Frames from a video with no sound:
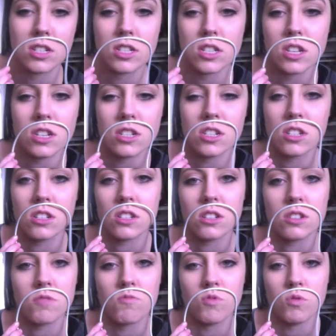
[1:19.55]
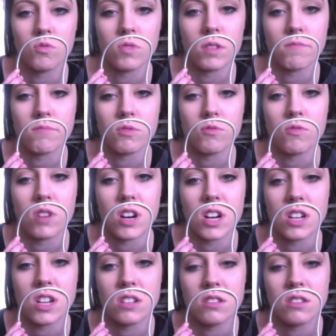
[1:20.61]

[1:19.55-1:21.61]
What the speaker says: That is rule number one.